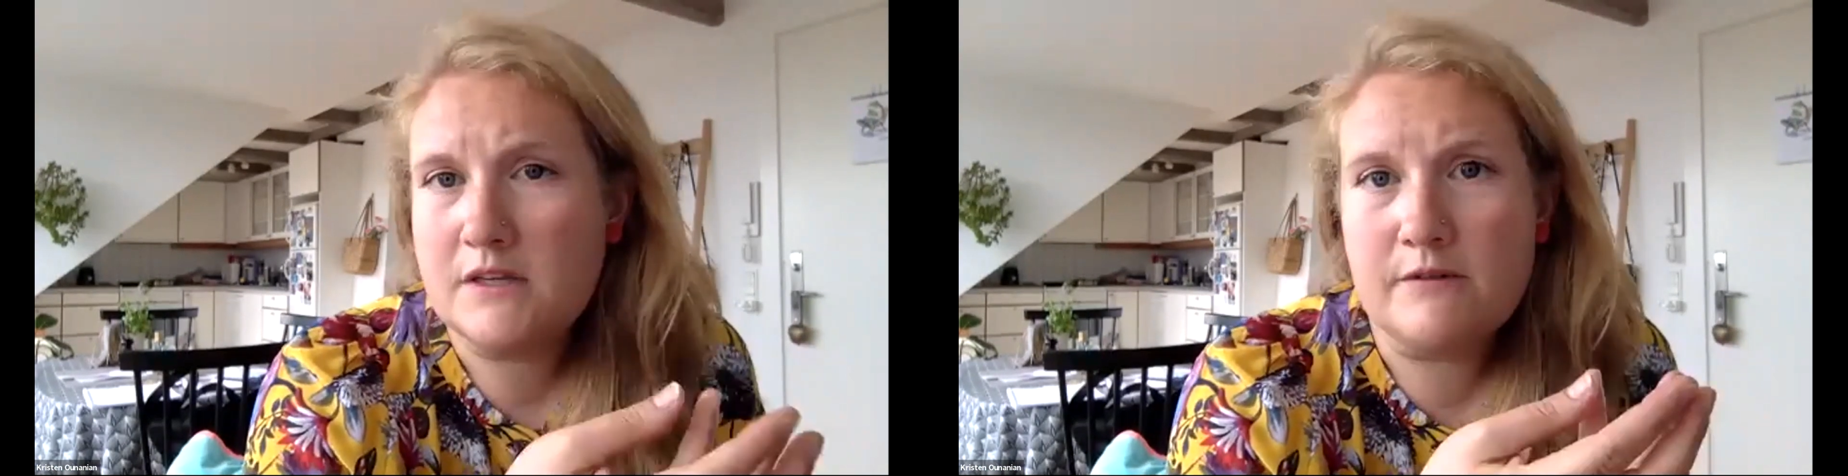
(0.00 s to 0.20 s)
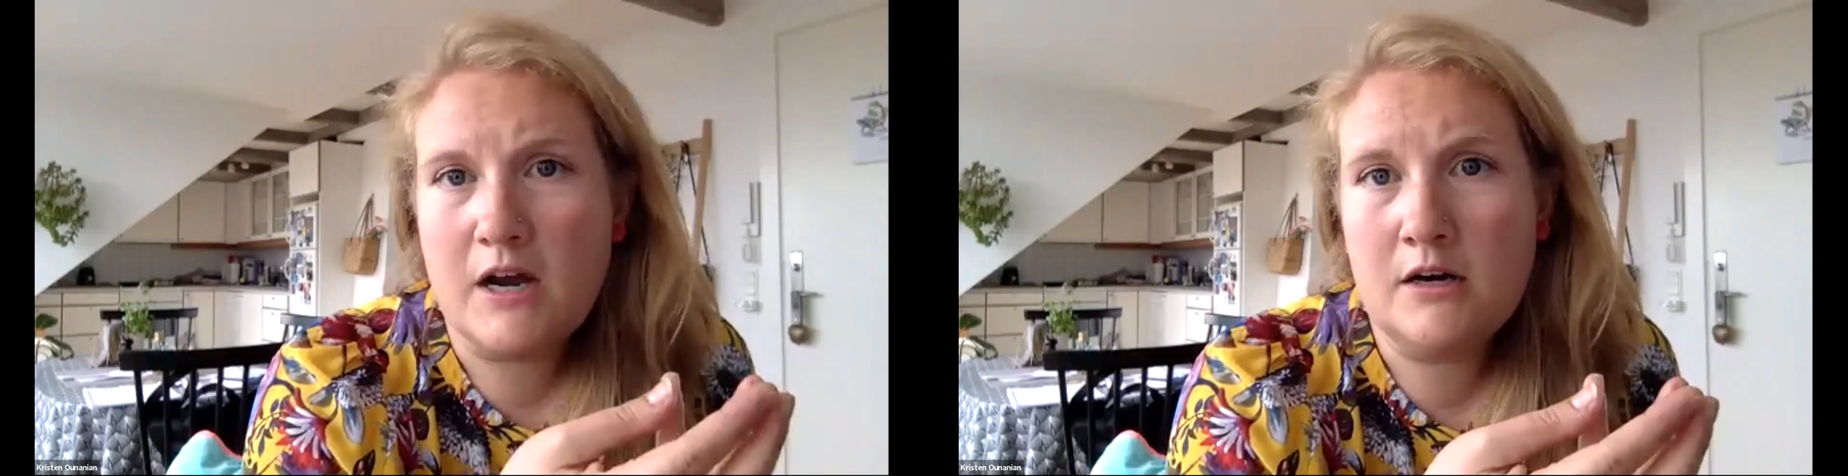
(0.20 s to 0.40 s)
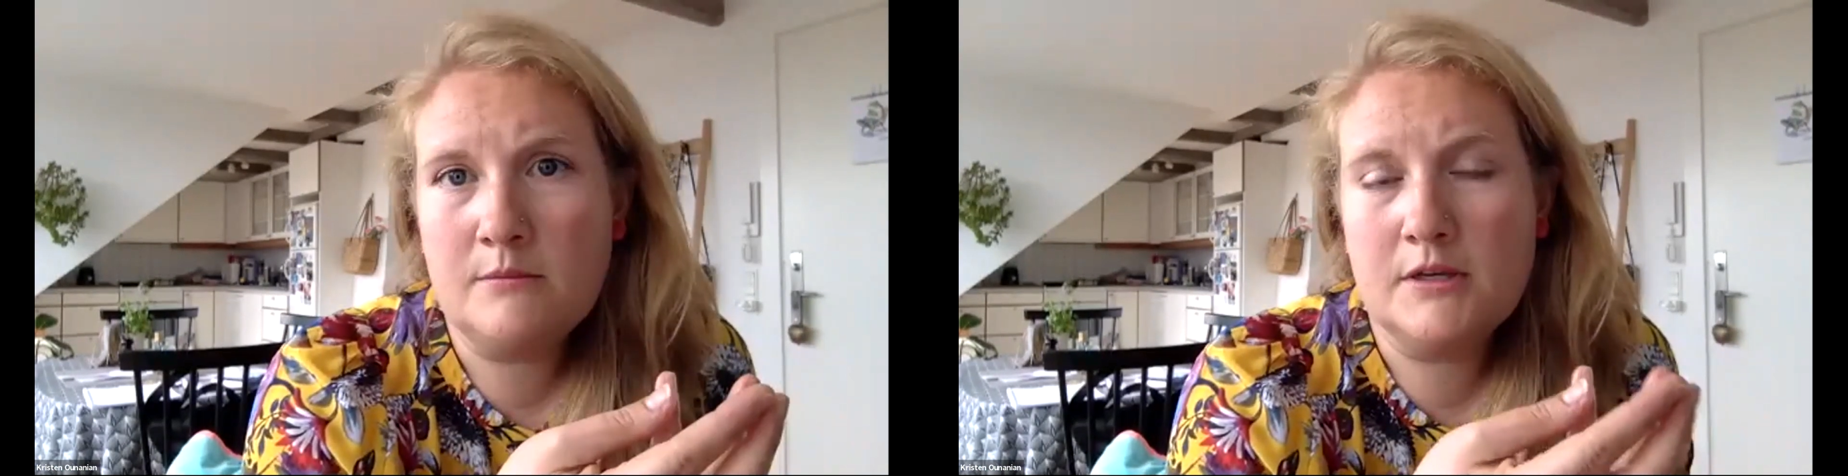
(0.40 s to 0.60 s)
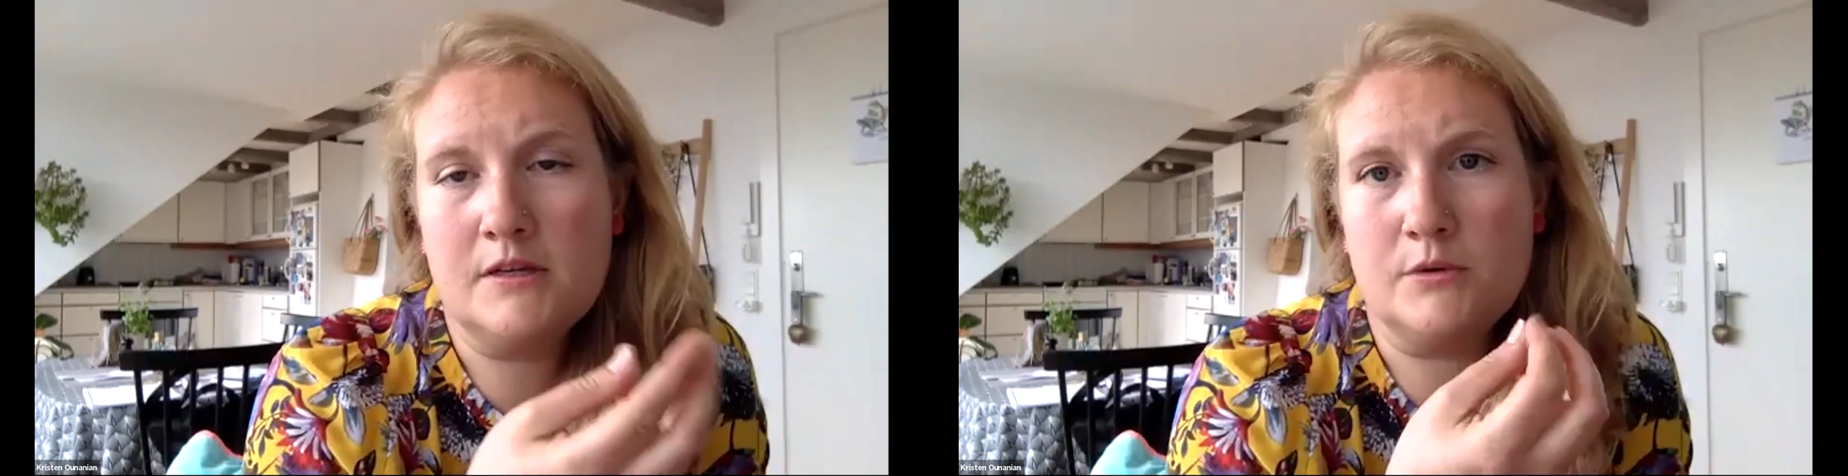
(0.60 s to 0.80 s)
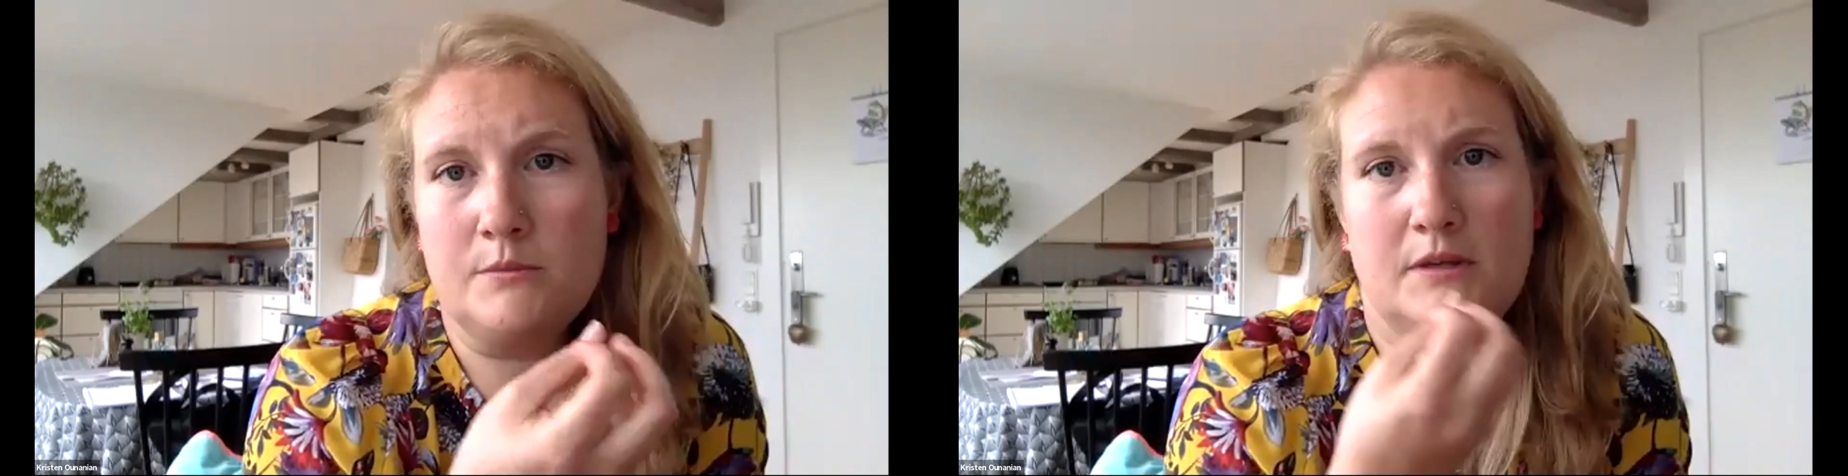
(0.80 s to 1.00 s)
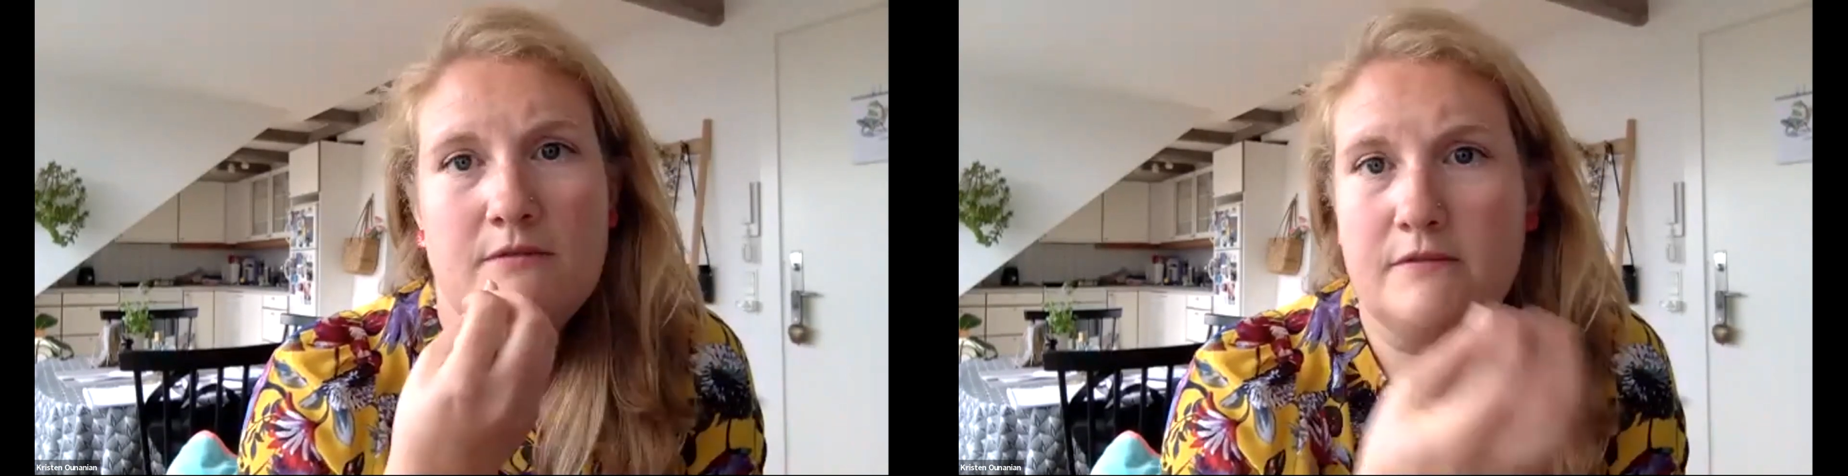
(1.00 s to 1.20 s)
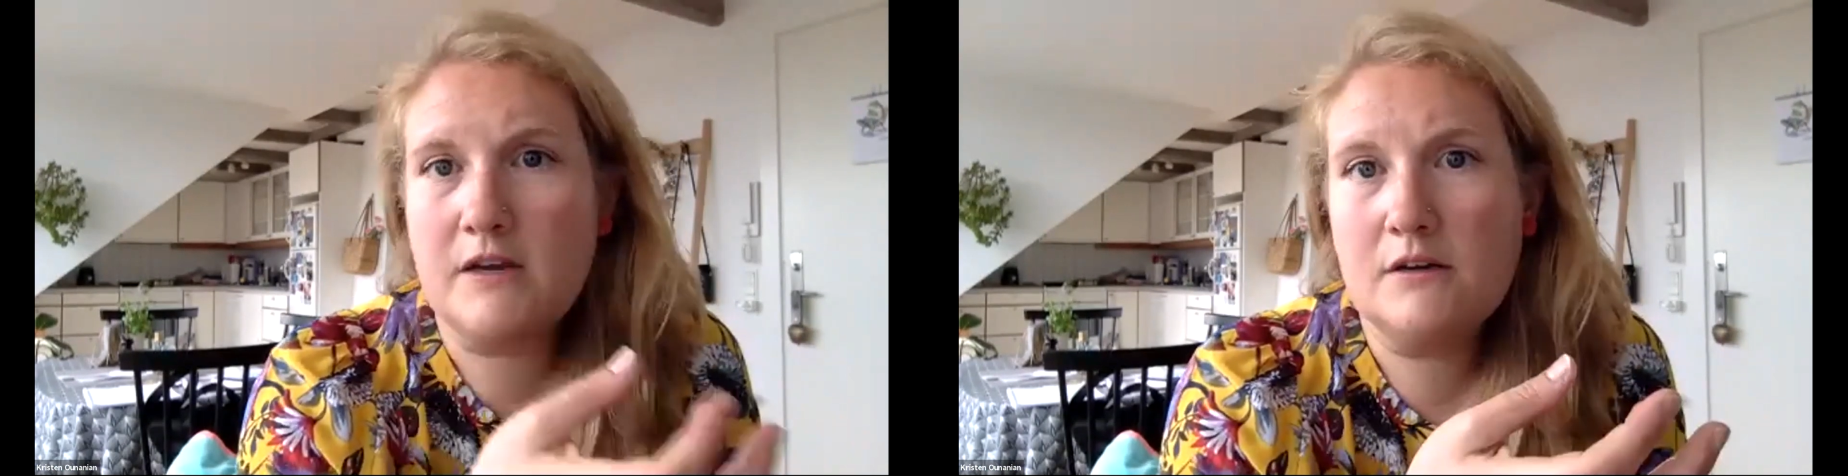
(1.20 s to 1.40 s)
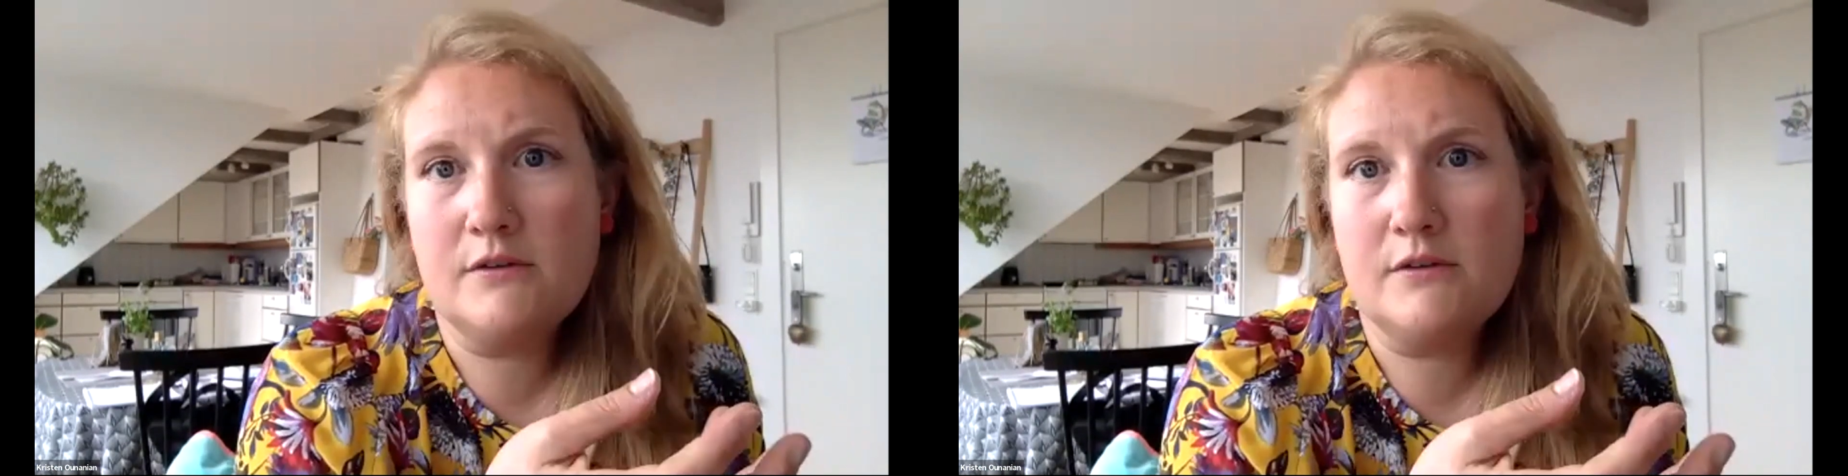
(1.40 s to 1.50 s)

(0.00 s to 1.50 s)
environment would be very,